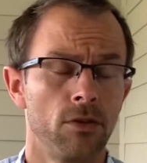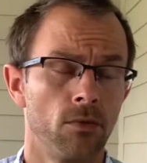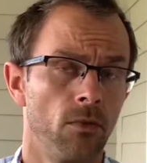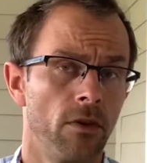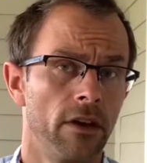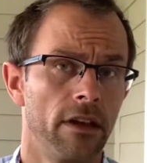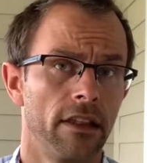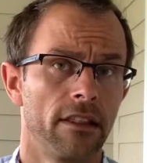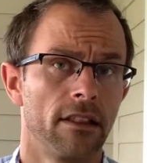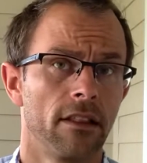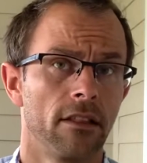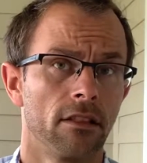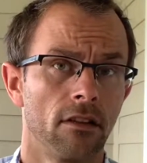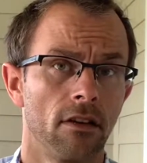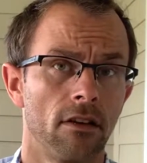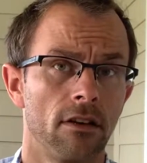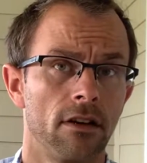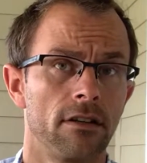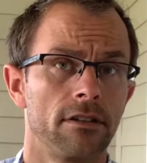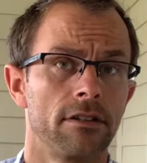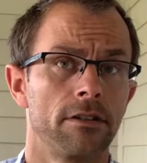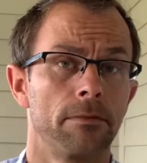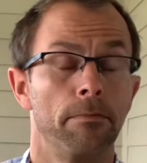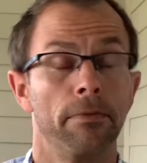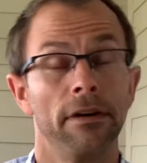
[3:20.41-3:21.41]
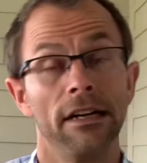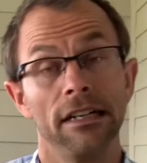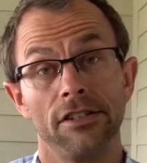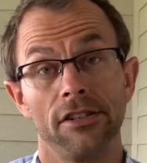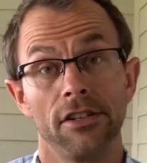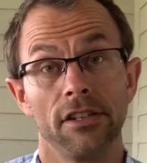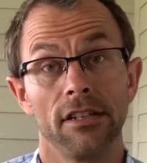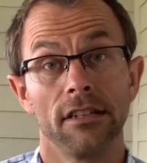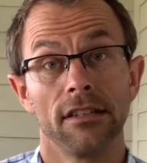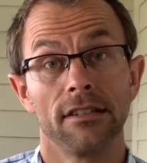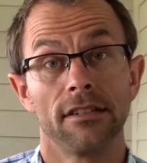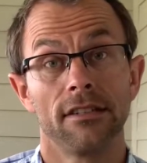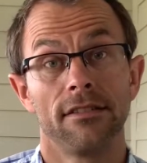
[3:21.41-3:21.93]
with large
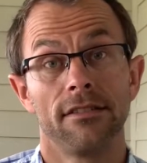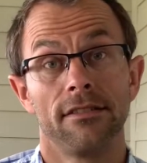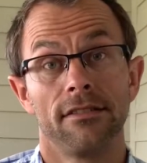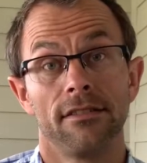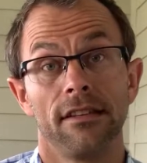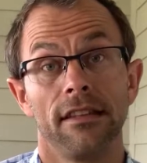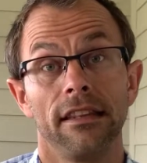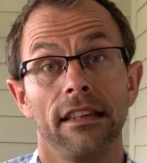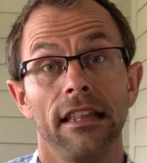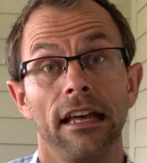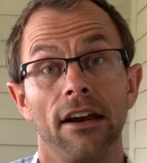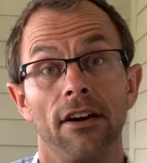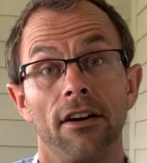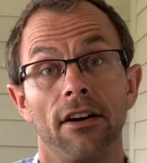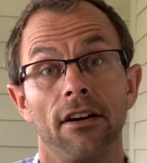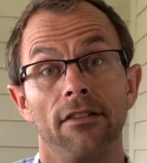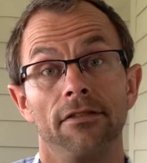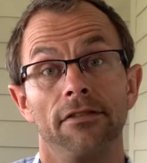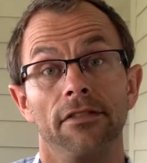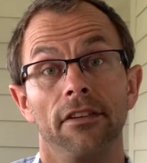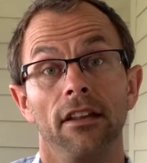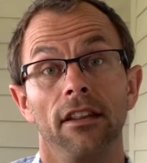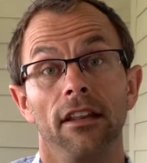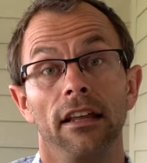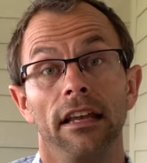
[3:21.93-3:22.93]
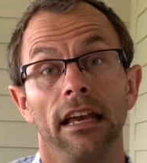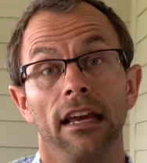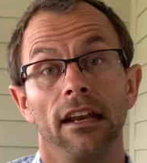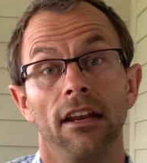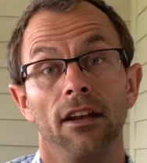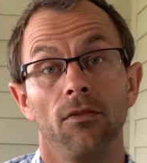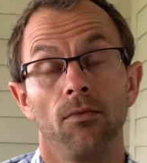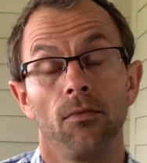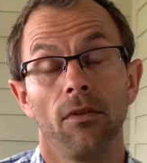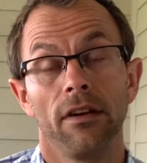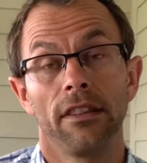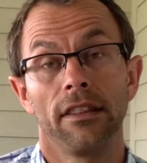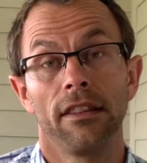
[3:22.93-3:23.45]
budgets that are
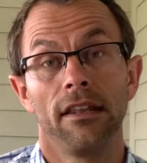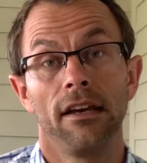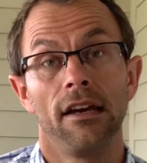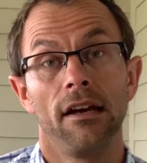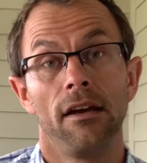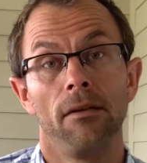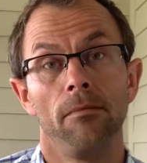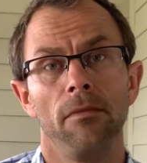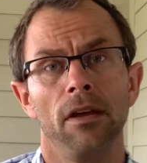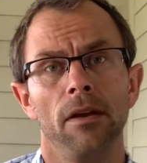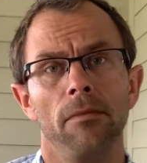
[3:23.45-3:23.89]
affiliated with them,